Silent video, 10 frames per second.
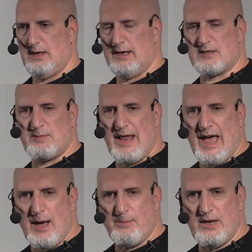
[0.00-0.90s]
And it's been
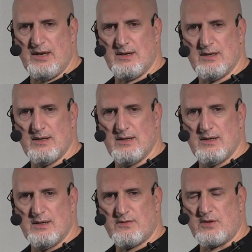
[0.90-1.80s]
happening
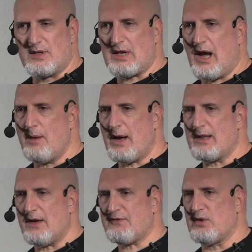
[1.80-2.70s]
from the time I
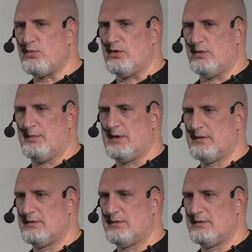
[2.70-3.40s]
left the womb.